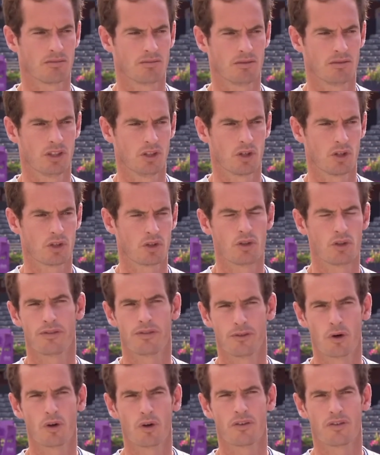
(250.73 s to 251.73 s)
a good
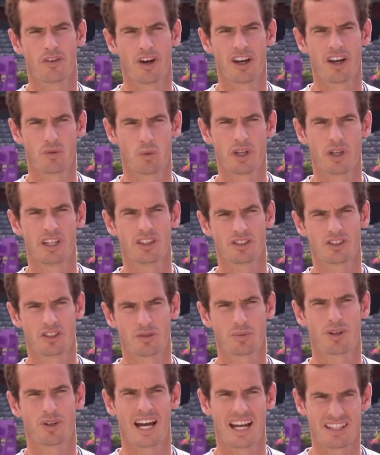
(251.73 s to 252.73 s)
4 or 5 weeks of
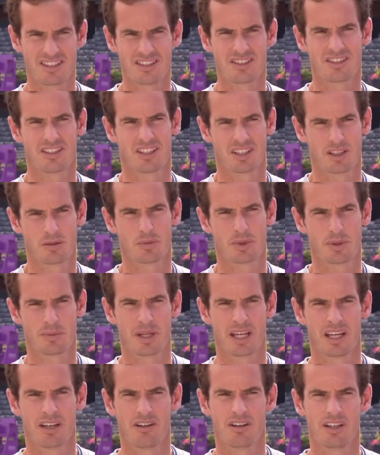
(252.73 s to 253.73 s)
practicing and
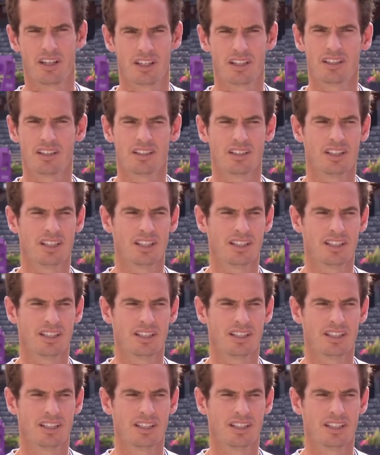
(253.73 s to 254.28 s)
preparing and